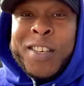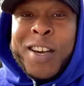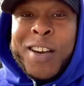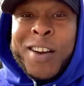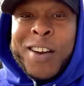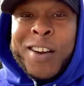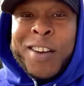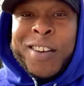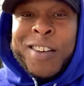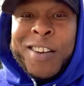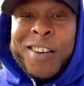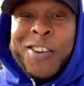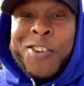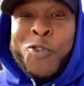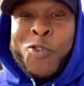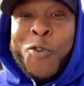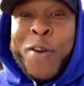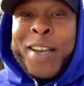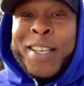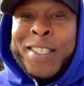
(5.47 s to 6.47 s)
this
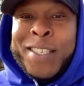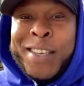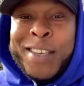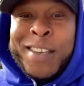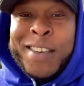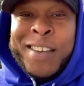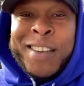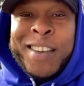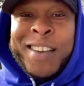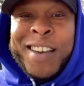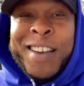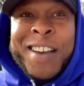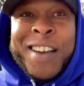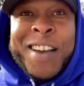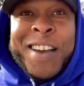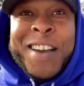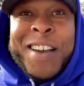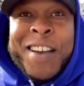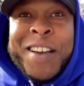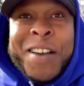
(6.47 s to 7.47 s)
crazy,
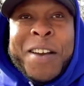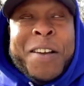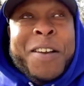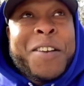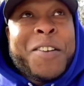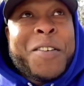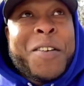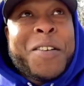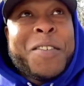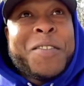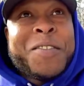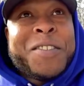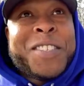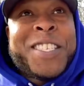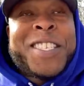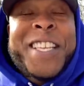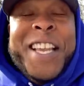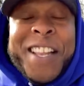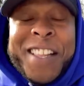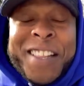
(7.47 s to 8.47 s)

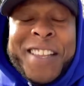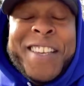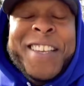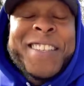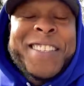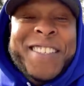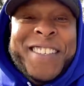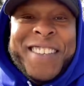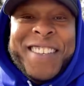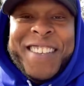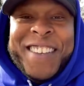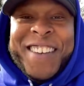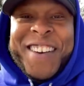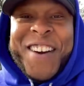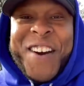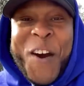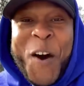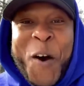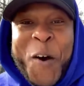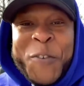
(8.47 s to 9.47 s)
to say the least,
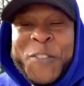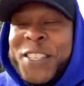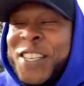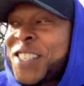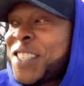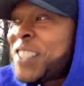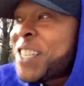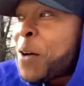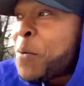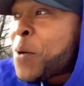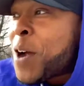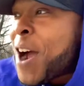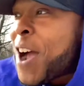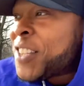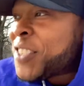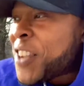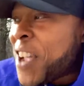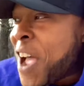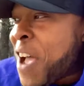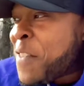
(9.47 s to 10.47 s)
off season that we
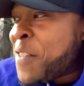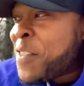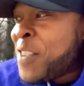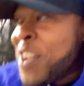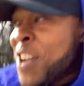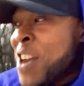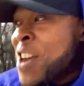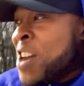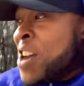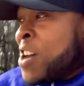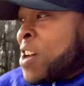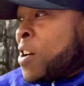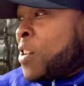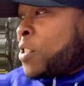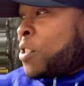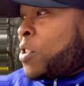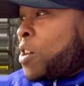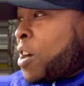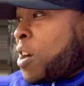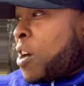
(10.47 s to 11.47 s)
guys are having.
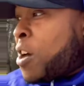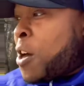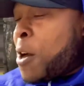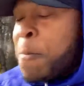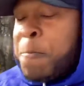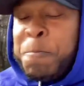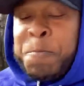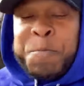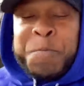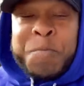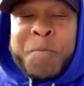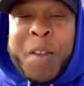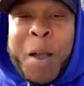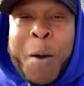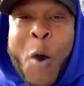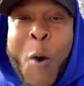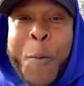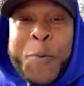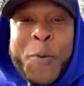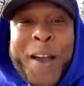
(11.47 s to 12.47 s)

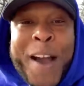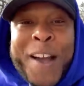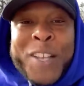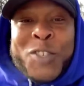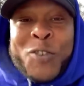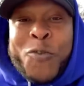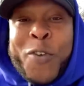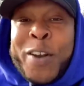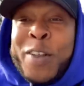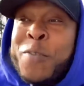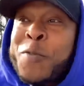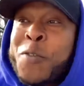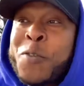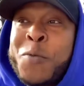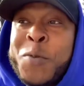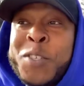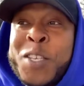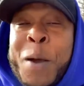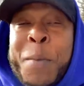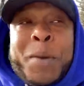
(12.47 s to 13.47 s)
I hope you guys are ready
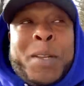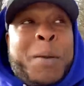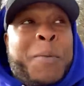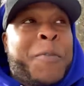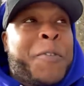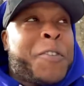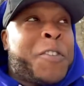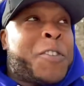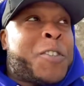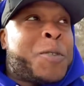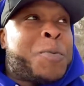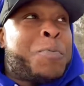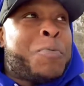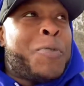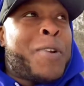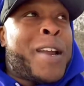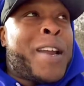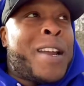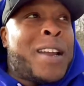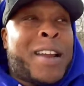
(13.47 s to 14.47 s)
for what's coming up for the
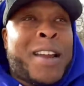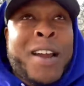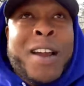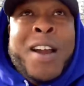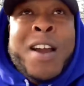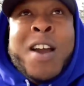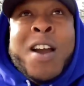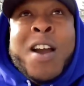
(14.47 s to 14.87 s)
spring.